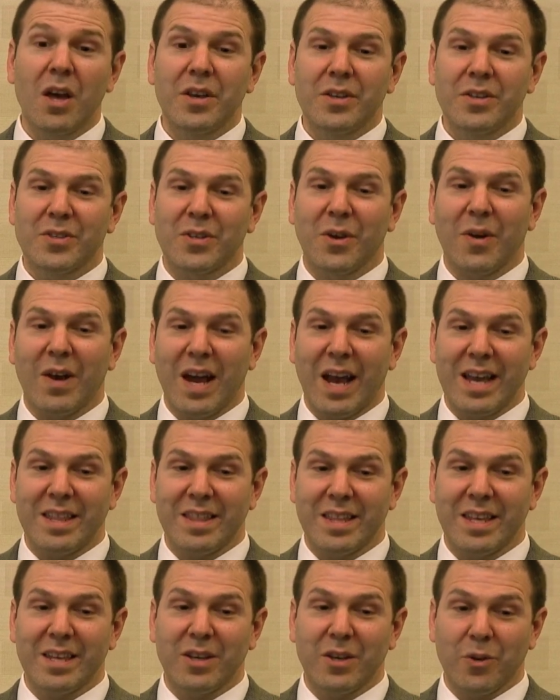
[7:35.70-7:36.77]
So I
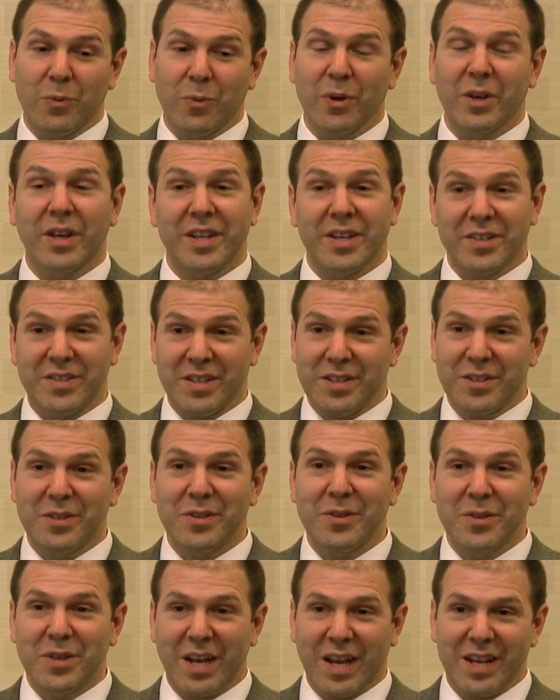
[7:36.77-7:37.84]
think we're going to see
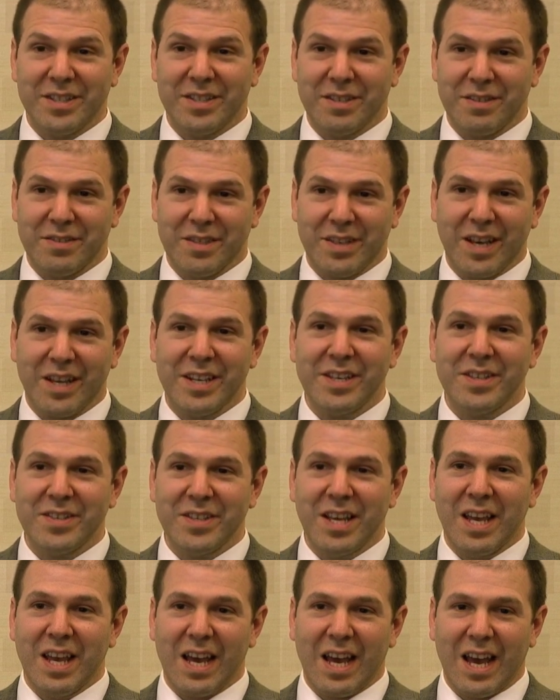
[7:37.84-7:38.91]
two kinds of studies
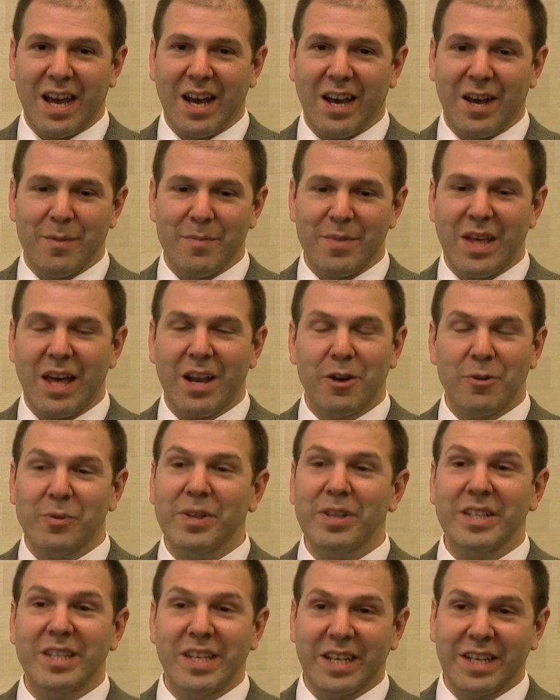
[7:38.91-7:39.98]
that are
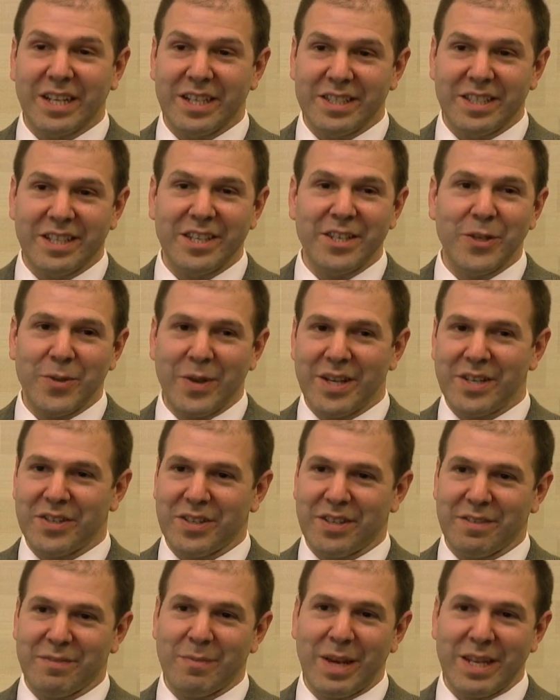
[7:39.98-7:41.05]
really a
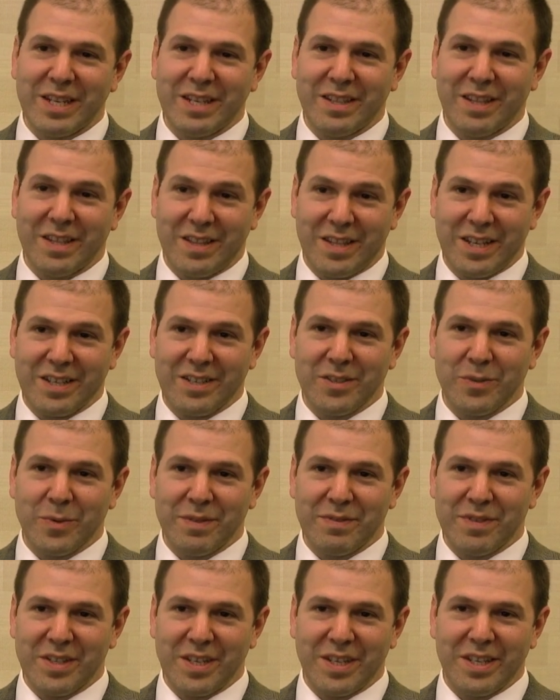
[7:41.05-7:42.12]
continuation of many of the things
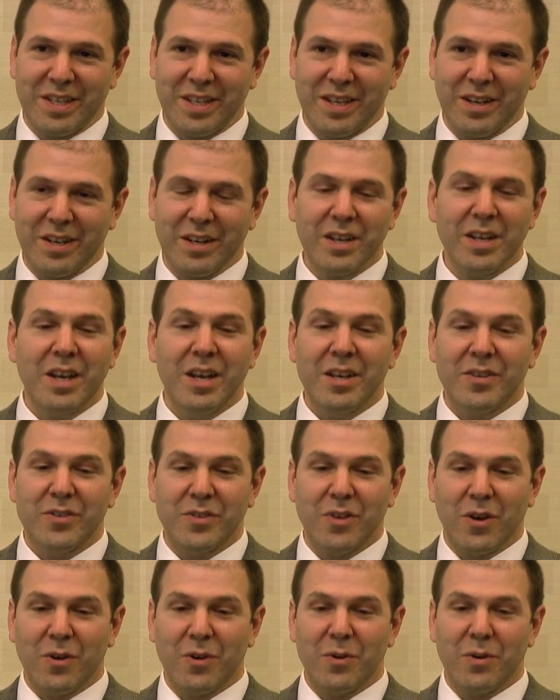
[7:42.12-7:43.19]
we've seen here.
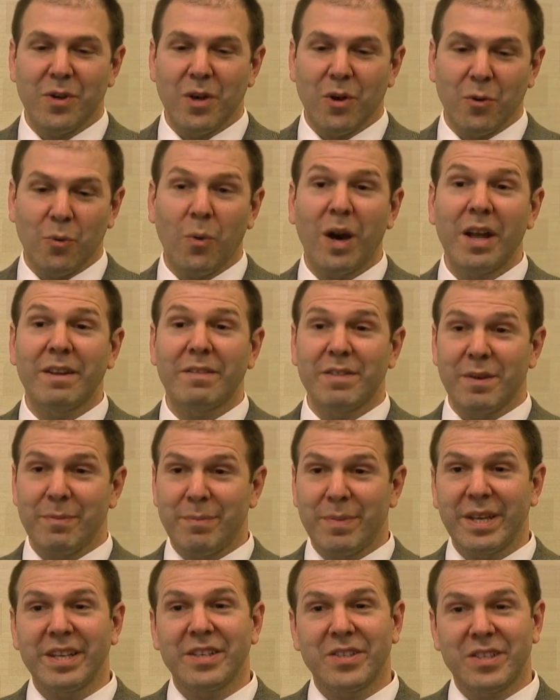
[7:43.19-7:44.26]
So one of the
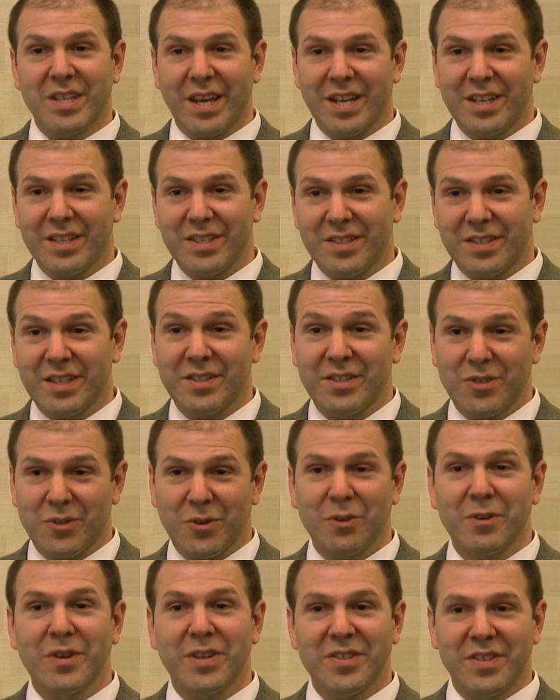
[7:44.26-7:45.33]
big studies and
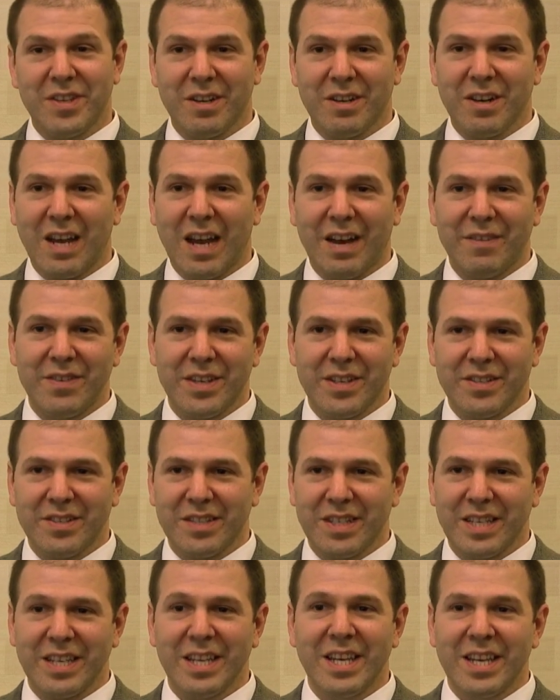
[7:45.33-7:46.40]
stories here,
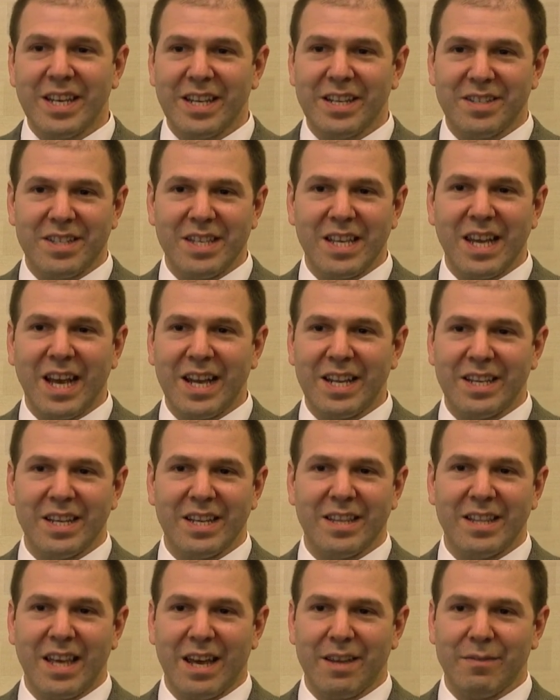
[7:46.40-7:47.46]
obviously, is the idea
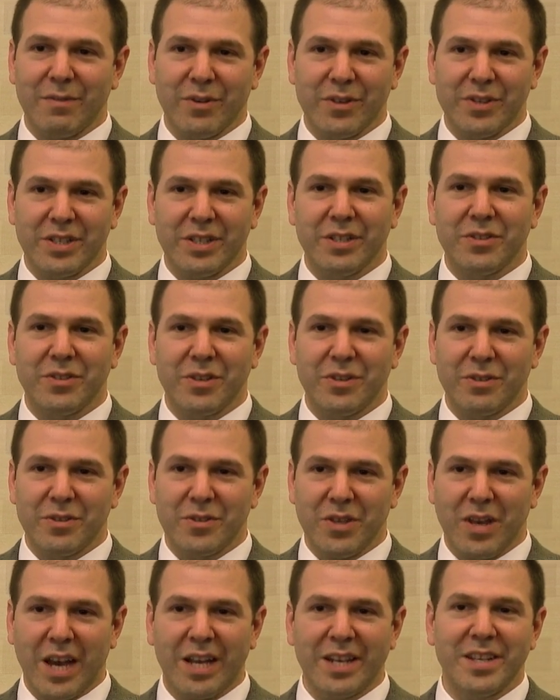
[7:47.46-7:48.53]
that for children whose
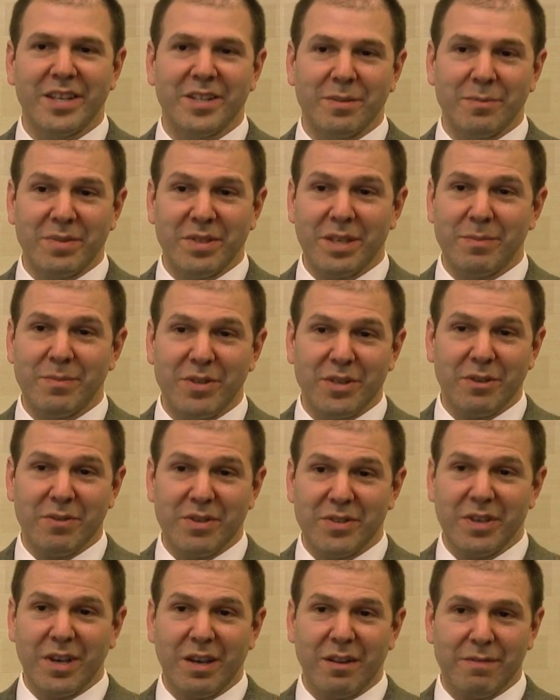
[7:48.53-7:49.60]
autism seems to
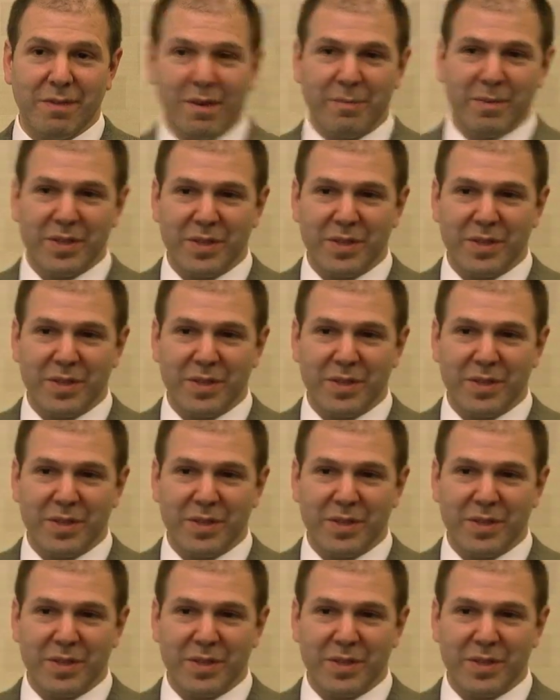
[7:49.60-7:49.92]
result from a